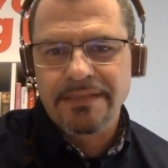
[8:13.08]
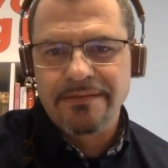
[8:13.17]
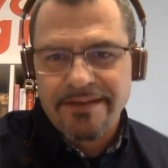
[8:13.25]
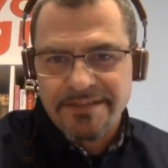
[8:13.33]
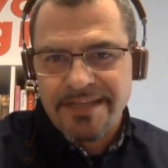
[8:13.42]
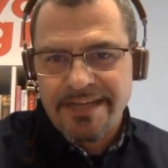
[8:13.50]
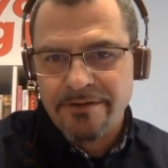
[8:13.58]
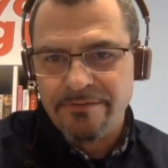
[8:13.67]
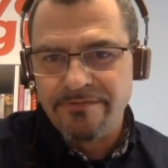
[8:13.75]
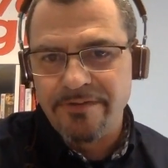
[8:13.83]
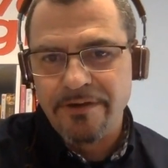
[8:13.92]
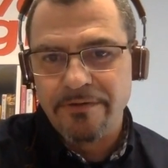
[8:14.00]
like Stack
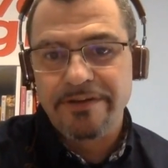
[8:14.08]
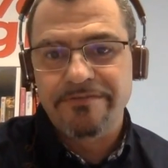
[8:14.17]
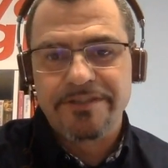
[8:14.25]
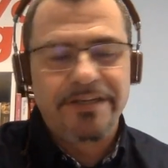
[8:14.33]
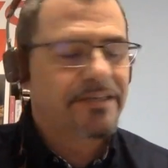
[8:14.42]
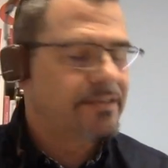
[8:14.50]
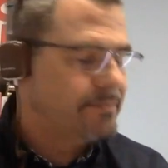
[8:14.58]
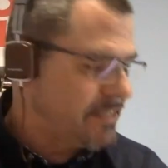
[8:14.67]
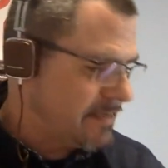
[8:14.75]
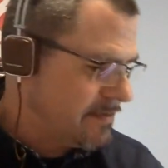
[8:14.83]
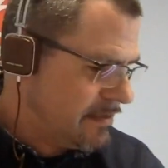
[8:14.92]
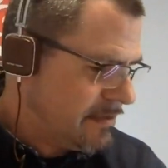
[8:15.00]
Overflow or even
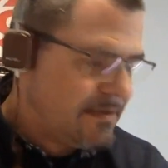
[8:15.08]
ChatGPT